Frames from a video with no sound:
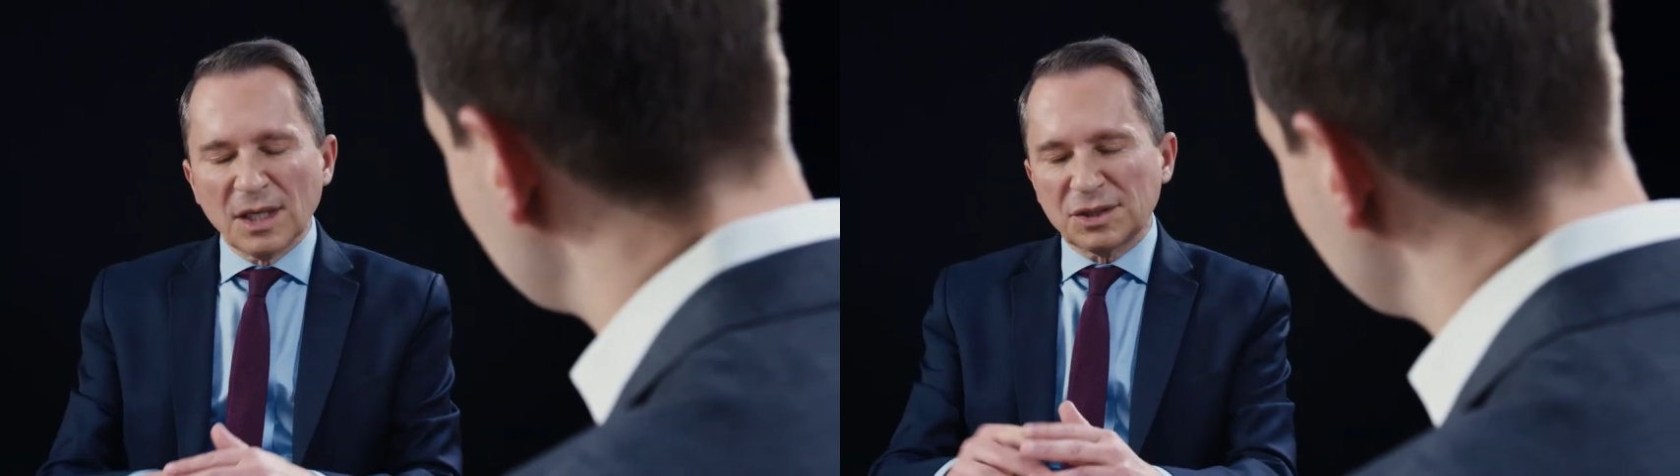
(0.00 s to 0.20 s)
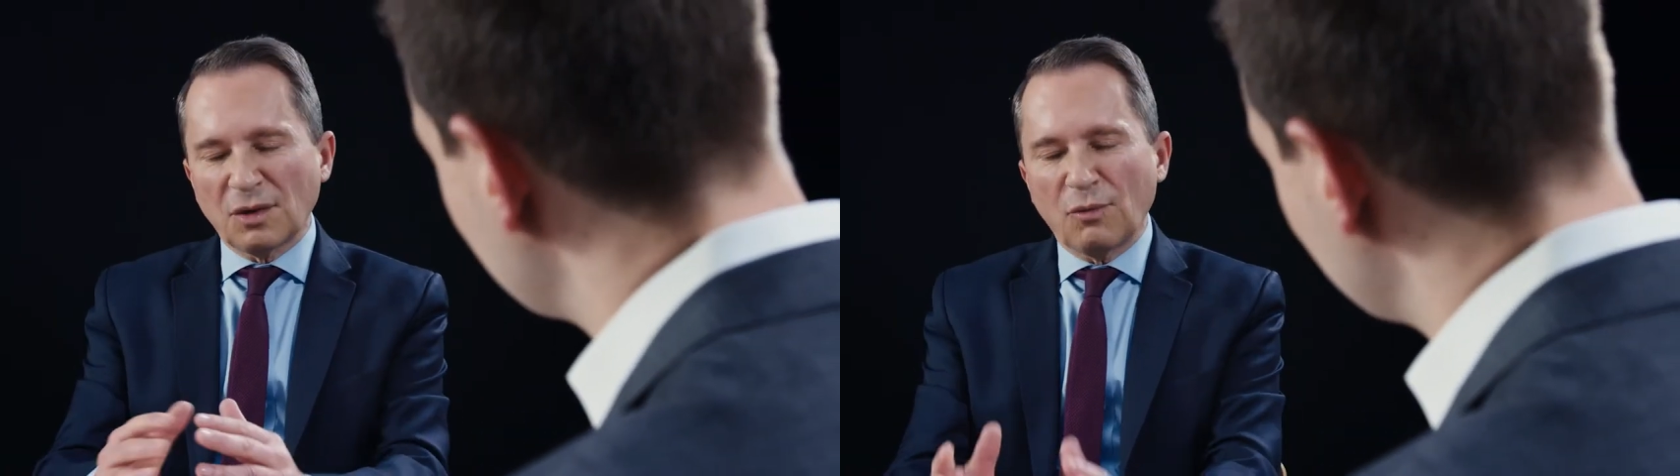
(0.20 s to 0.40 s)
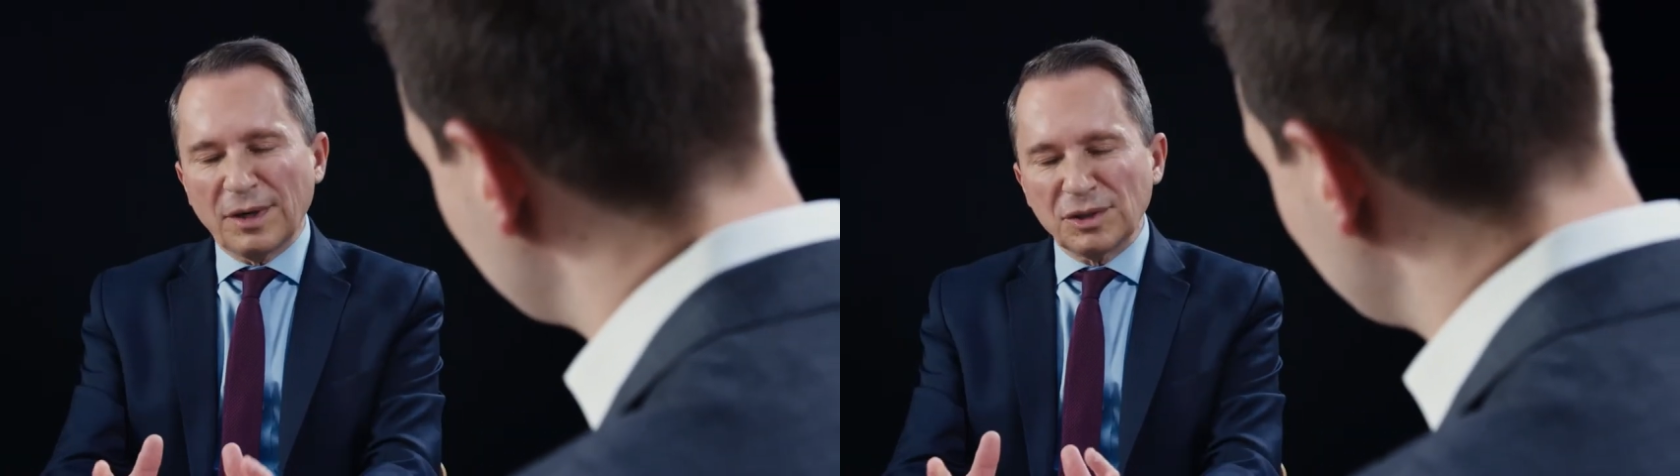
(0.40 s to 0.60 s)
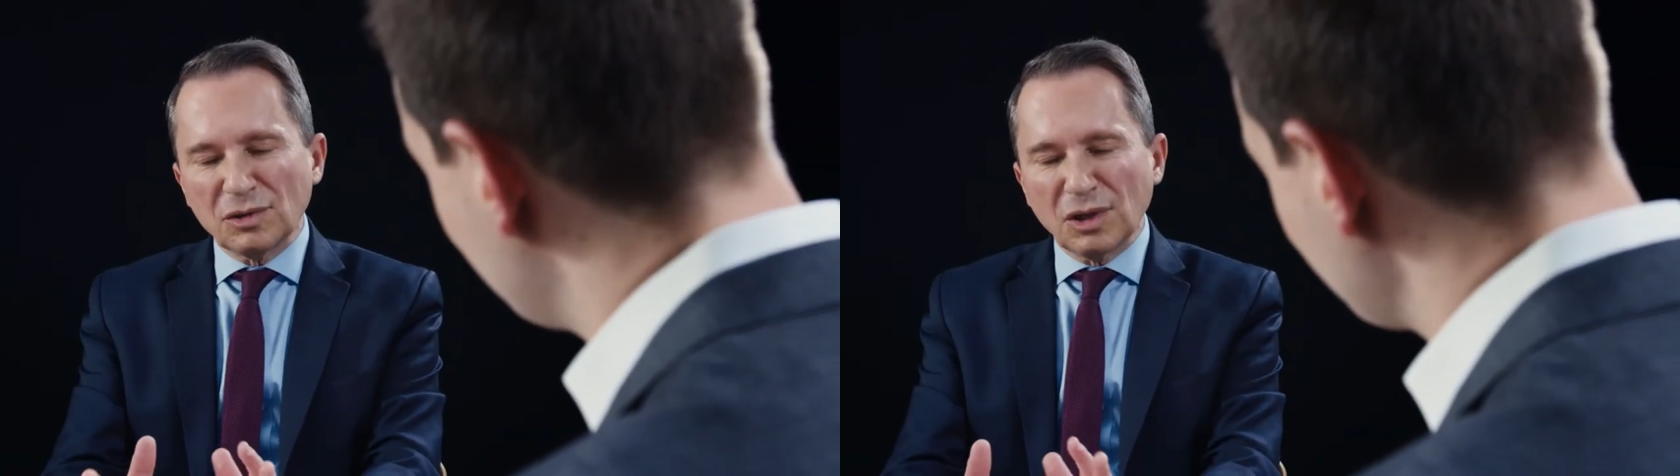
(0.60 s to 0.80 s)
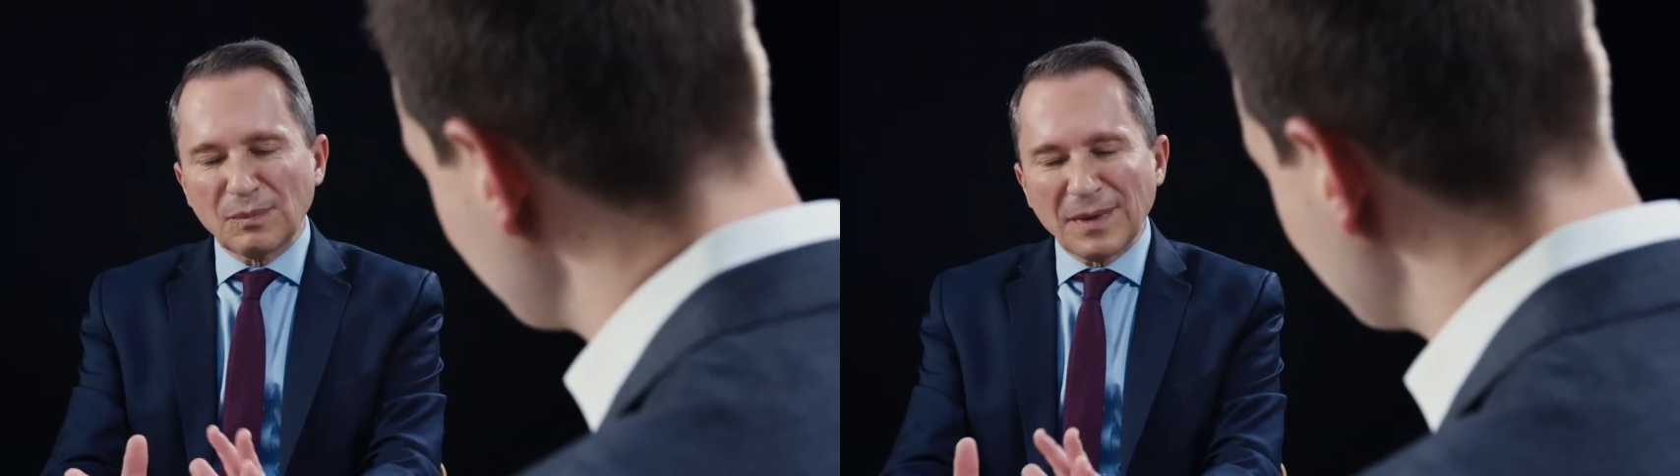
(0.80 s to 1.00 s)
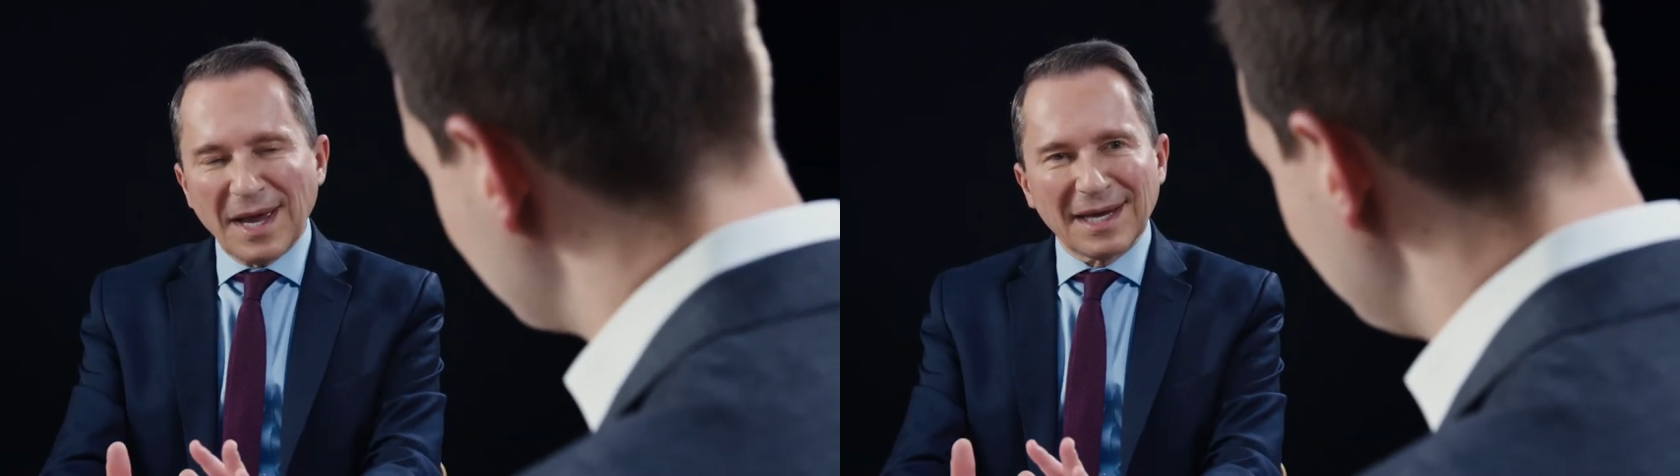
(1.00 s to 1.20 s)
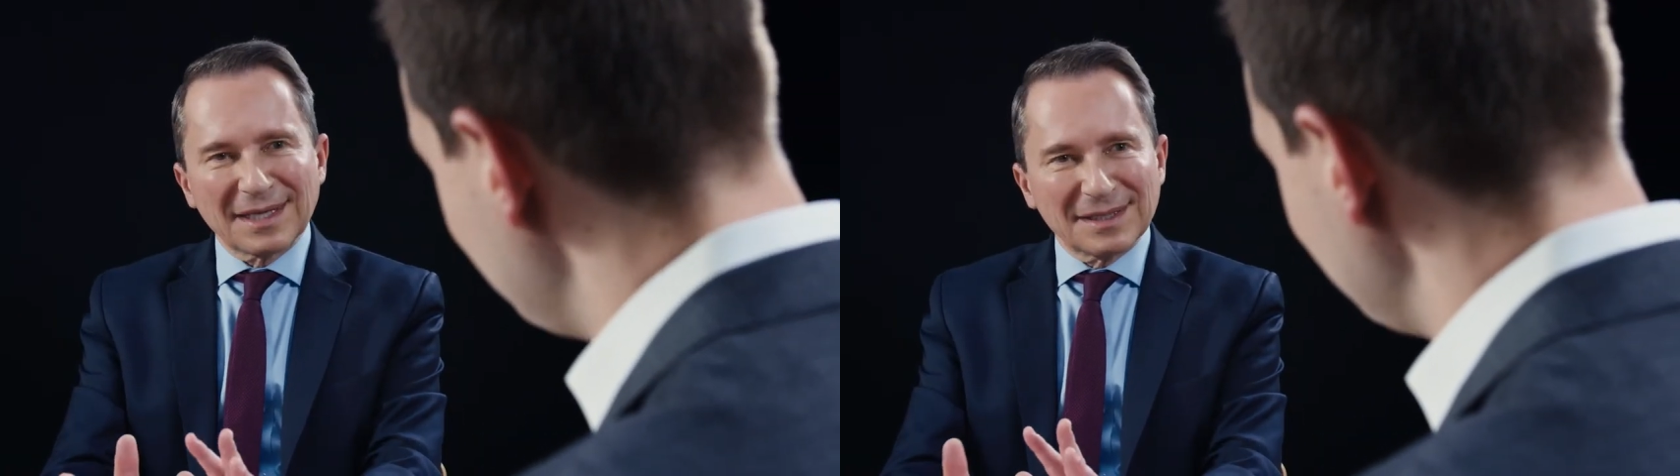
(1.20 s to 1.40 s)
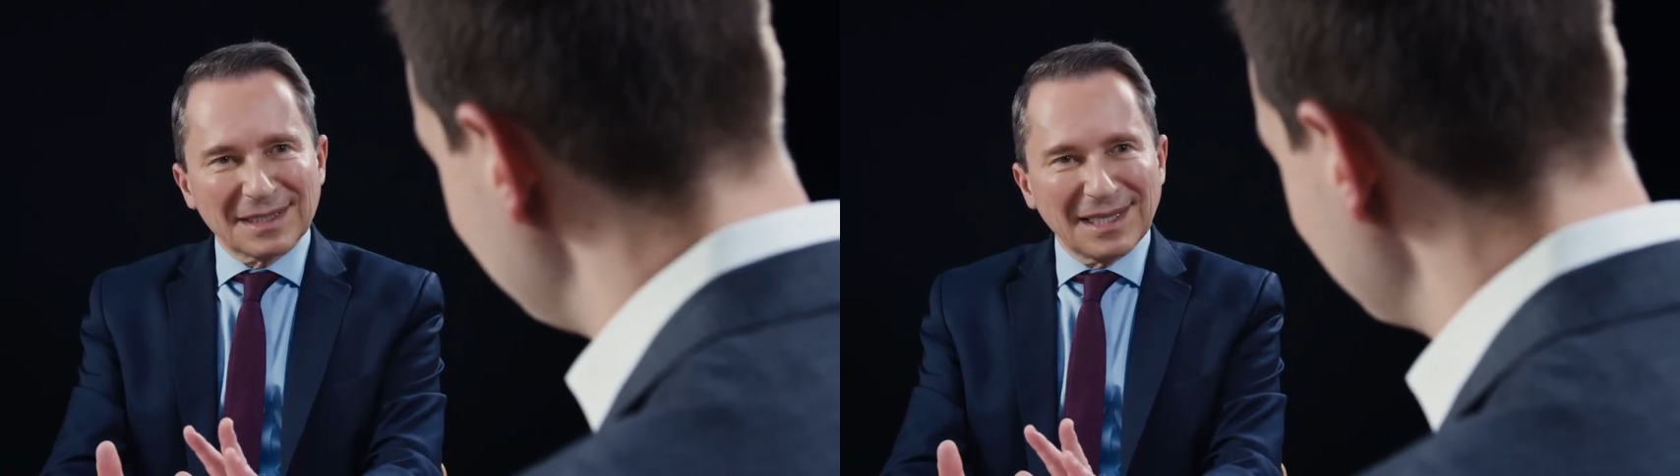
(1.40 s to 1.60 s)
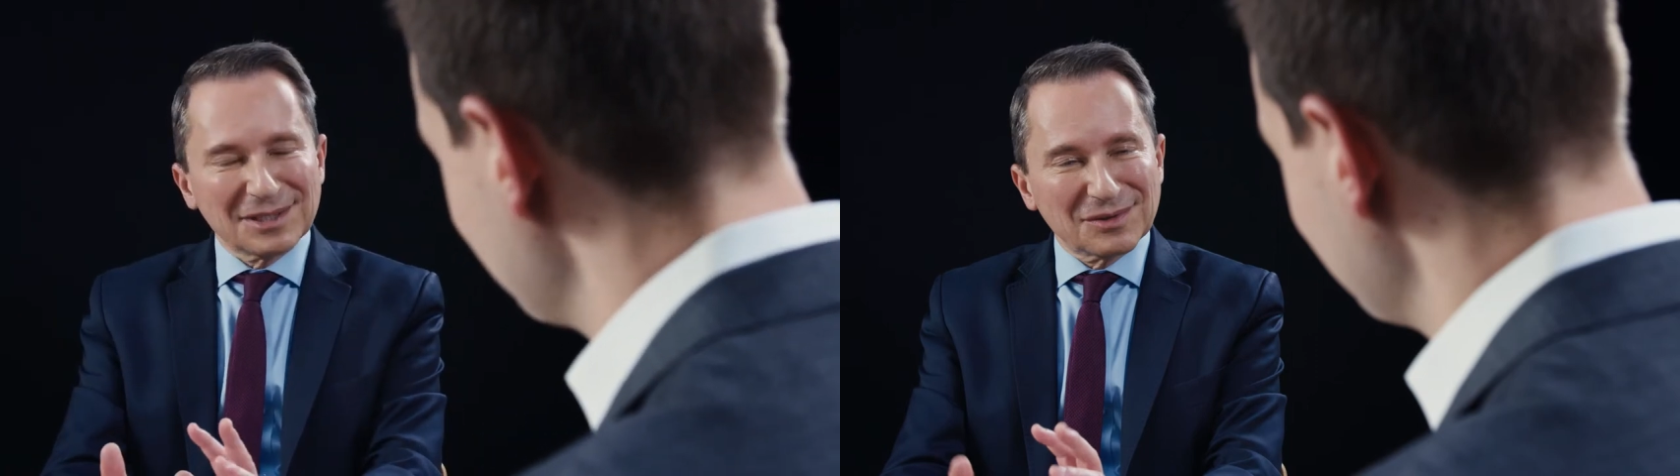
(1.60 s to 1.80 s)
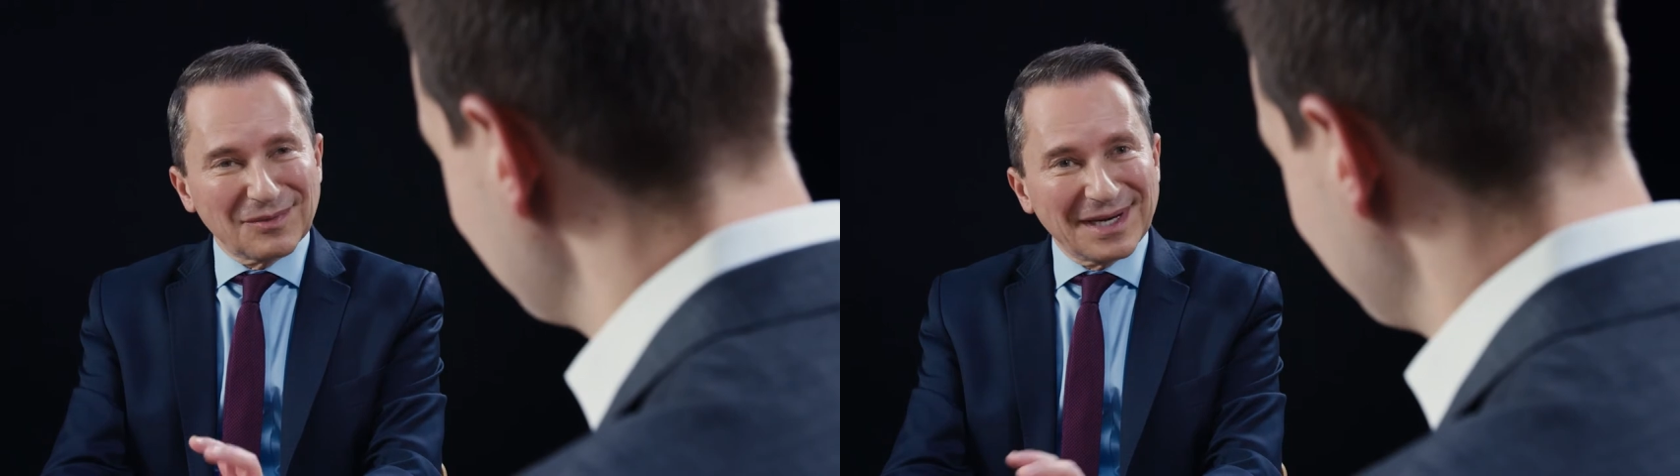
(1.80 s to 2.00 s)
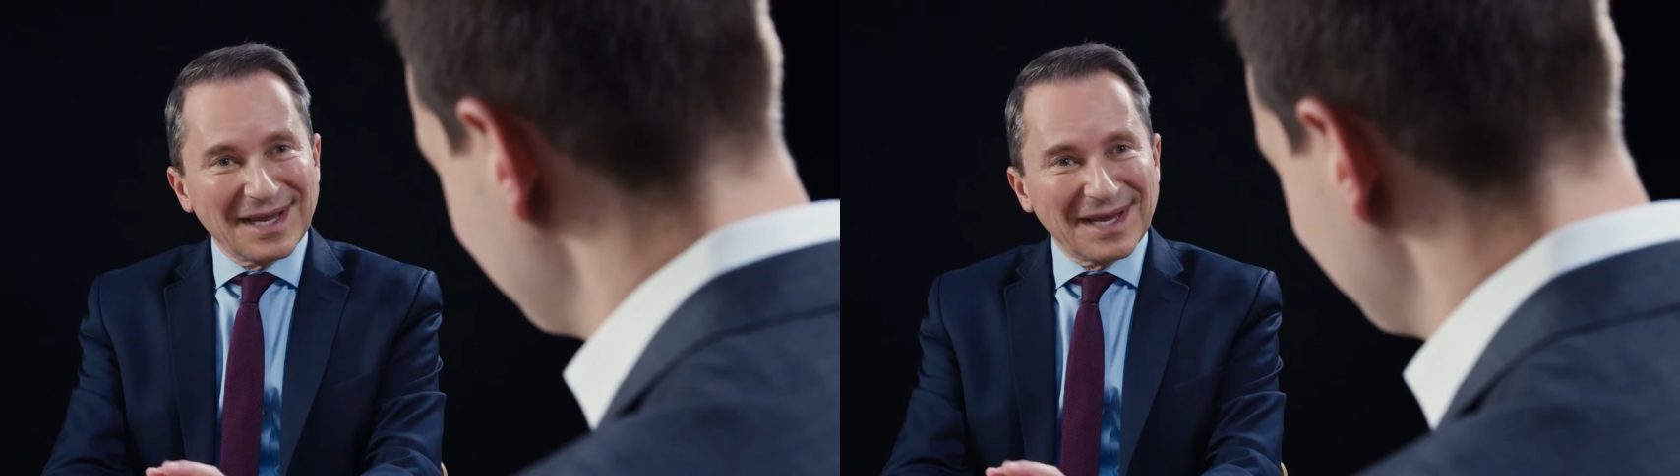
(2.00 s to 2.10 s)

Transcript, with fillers: So when you look back at the election, right,